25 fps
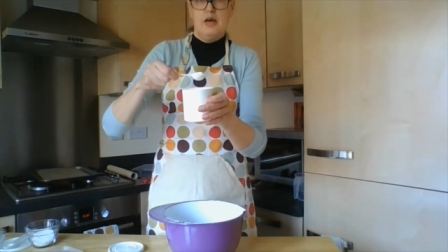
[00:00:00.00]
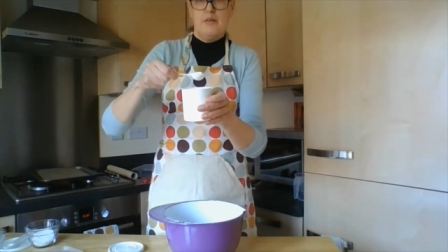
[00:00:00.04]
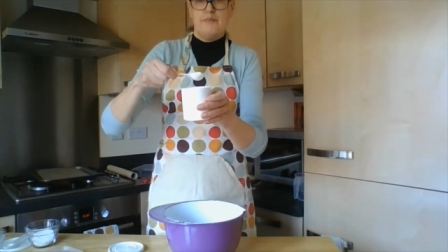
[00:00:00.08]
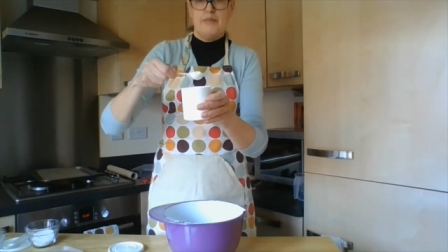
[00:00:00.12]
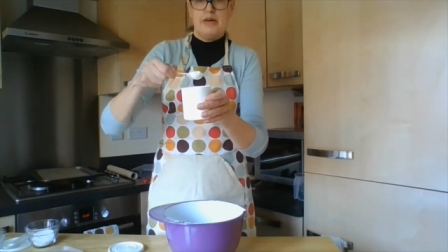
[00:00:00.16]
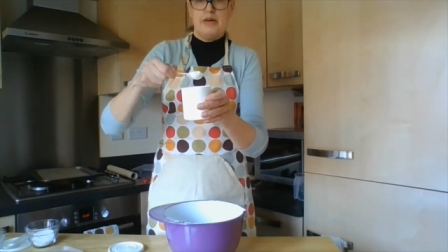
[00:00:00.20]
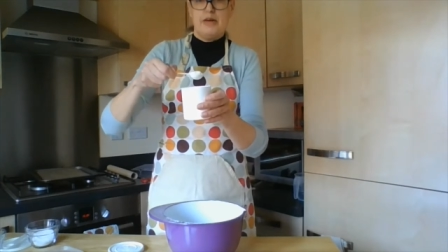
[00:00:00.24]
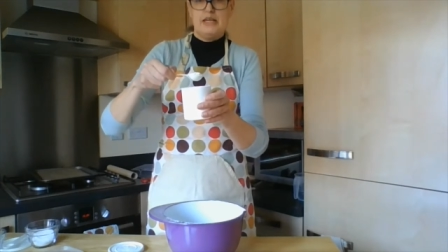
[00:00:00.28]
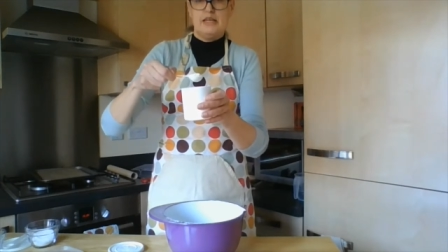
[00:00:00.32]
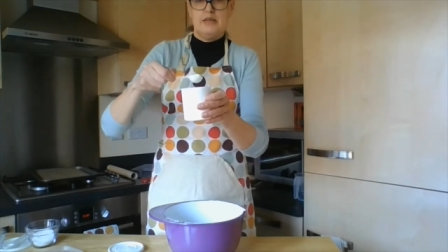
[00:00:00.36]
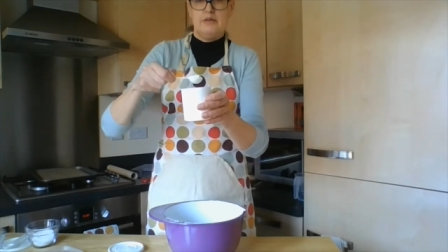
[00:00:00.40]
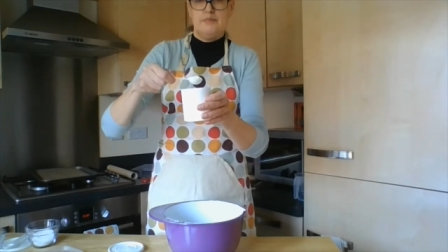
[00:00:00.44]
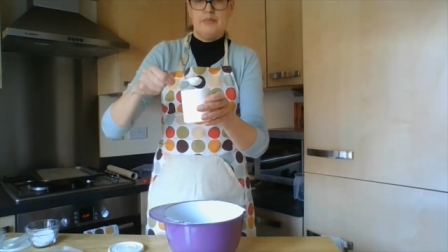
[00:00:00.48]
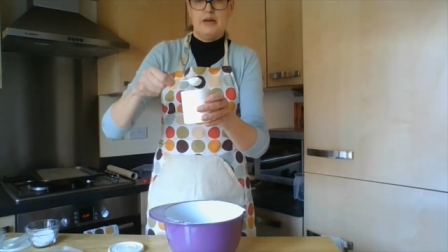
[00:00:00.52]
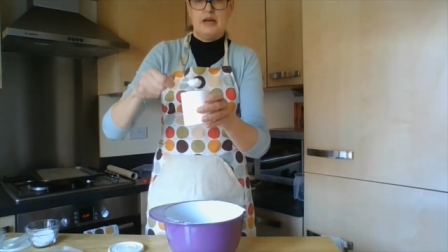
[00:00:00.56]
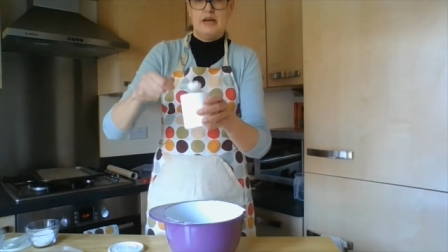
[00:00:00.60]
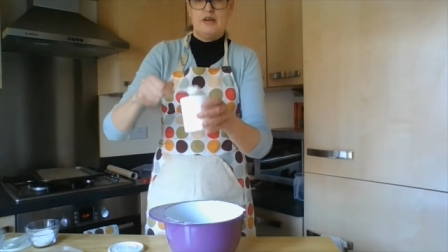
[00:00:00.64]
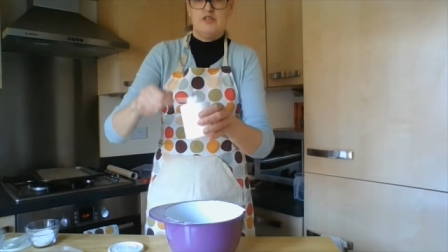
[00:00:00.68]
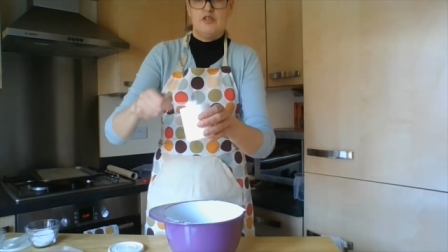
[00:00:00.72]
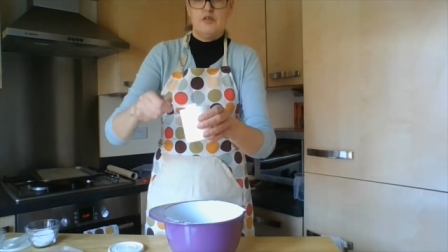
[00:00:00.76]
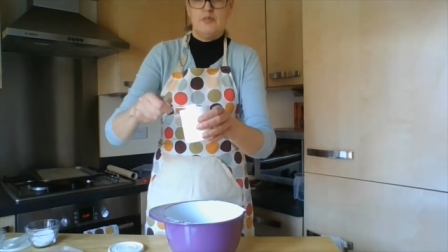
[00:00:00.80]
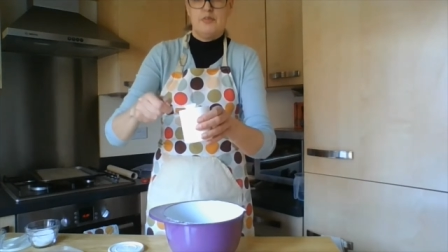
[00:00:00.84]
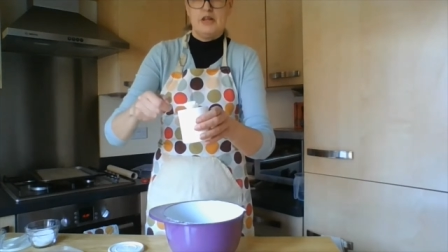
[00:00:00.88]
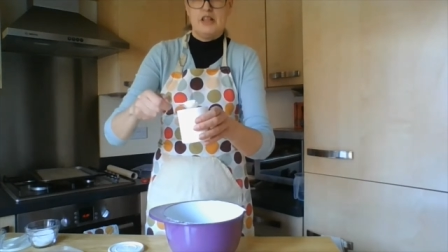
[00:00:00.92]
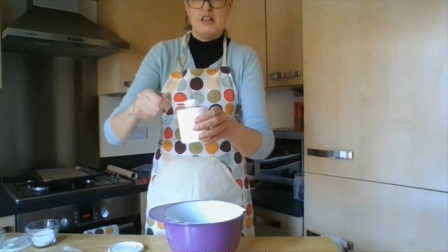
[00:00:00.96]
baking
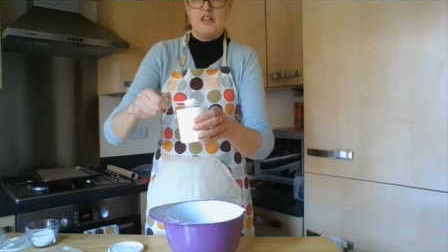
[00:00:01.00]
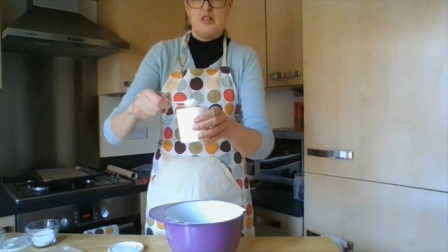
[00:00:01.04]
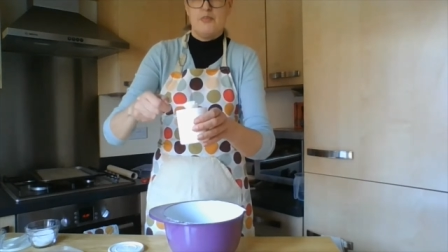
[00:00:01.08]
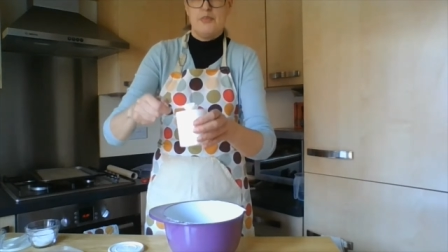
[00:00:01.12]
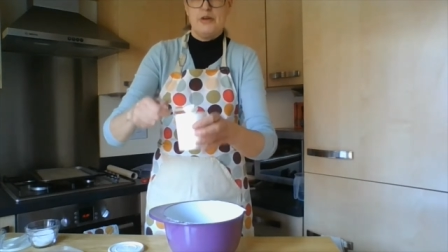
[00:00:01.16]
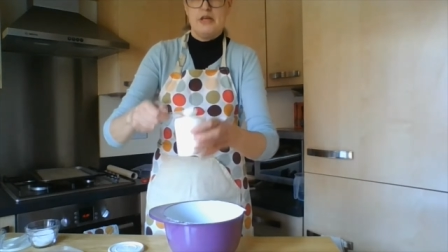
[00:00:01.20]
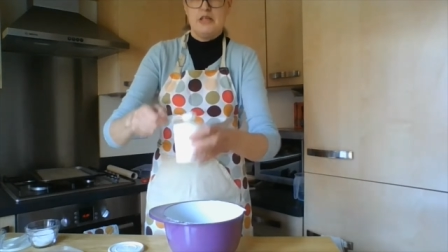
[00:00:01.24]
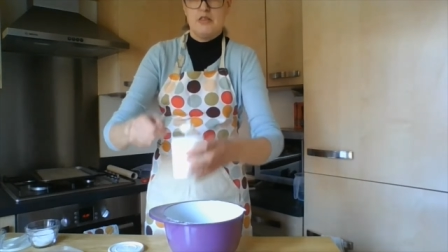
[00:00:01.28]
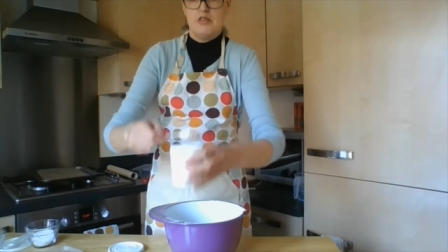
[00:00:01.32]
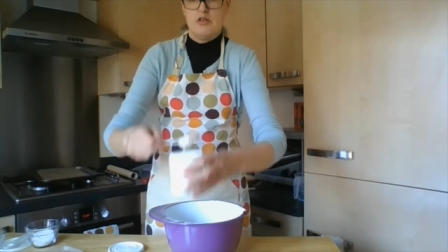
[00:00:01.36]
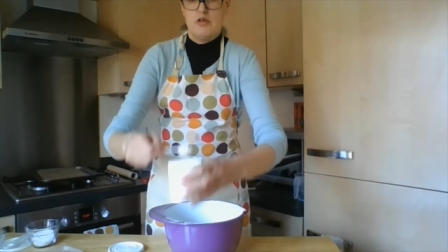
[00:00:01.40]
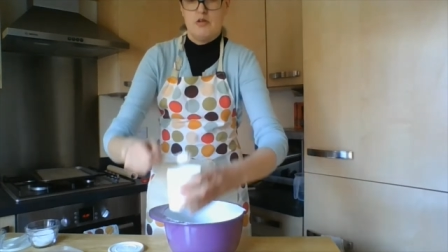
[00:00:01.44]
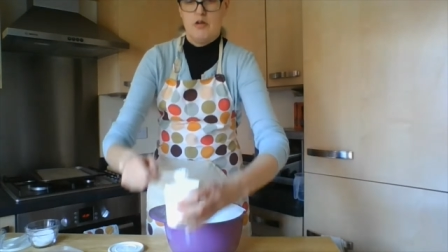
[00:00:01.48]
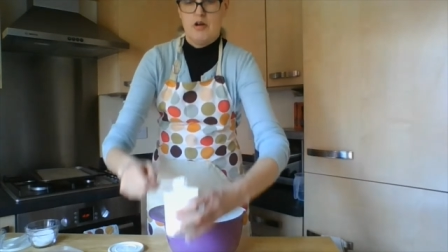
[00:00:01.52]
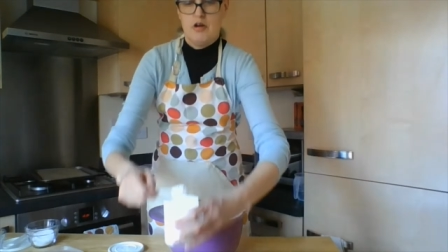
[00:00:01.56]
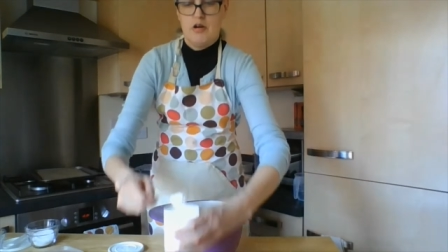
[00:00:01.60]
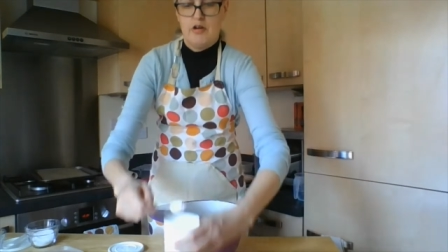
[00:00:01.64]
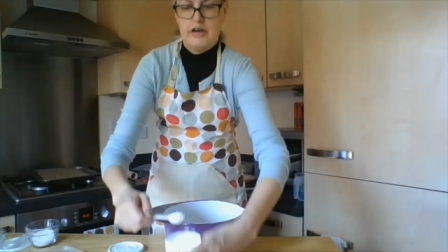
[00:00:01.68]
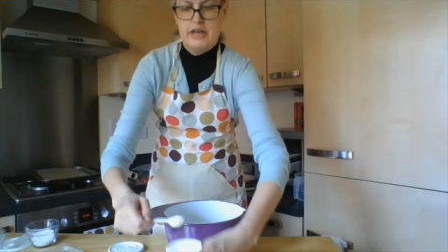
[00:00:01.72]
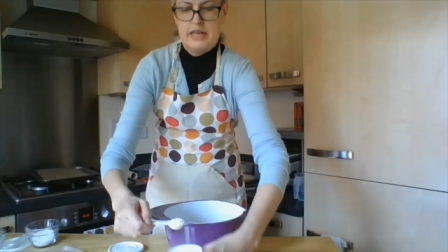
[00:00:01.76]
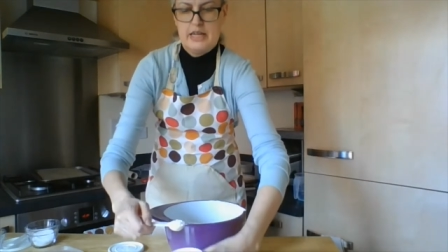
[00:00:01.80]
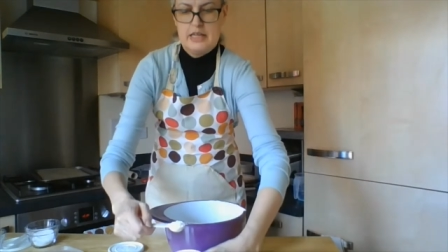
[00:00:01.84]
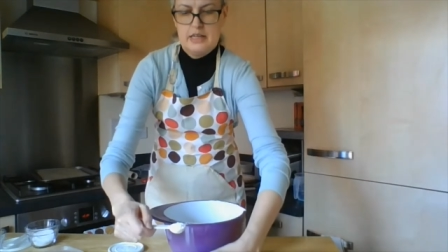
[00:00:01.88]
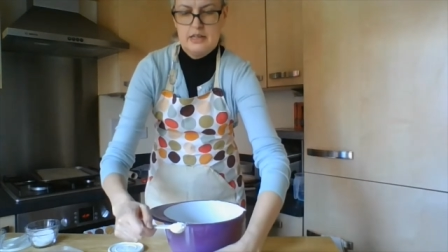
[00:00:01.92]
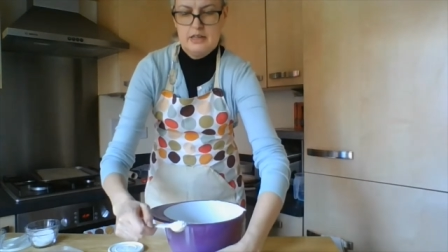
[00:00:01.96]
powder, but it's a bit too
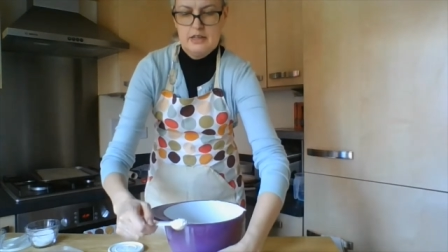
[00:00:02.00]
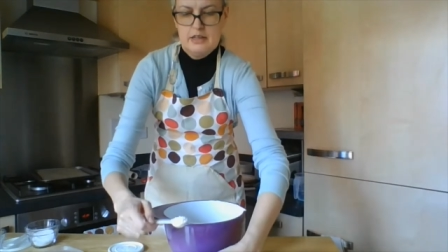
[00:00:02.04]
high.